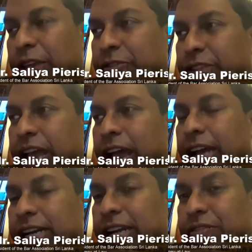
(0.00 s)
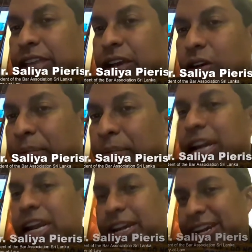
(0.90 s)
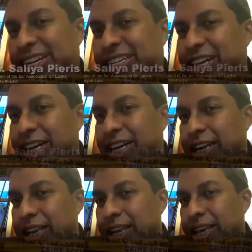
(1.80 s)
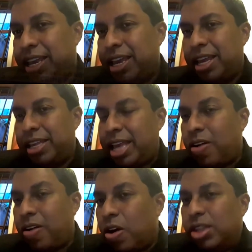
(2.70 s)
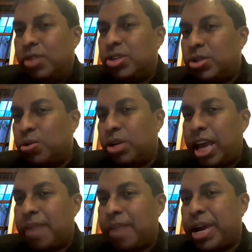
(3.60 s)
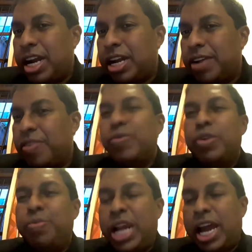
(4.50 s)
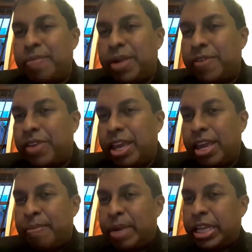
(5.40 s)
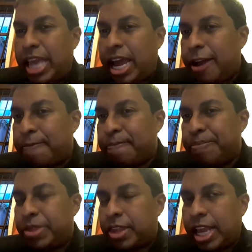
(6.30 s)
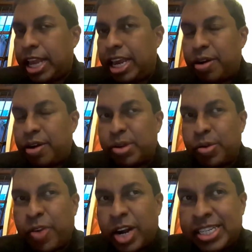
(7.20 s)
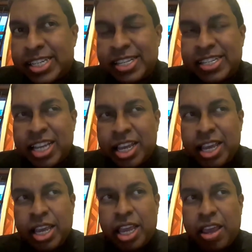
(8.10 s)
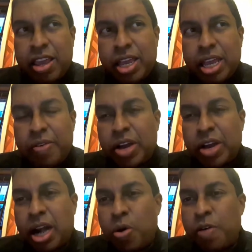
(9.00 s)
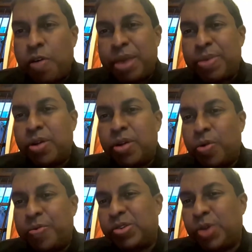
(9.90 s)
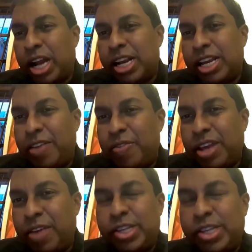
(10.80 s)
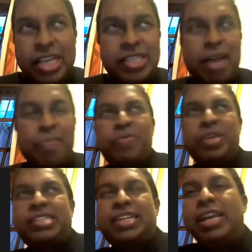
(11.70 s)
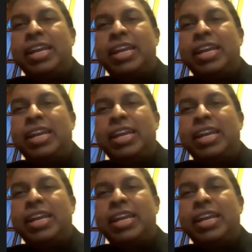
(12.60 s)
they are acting with a common intention, then all those who take part would be liable. But so for instance, a crowd of people go away. So I'll give you this example. We say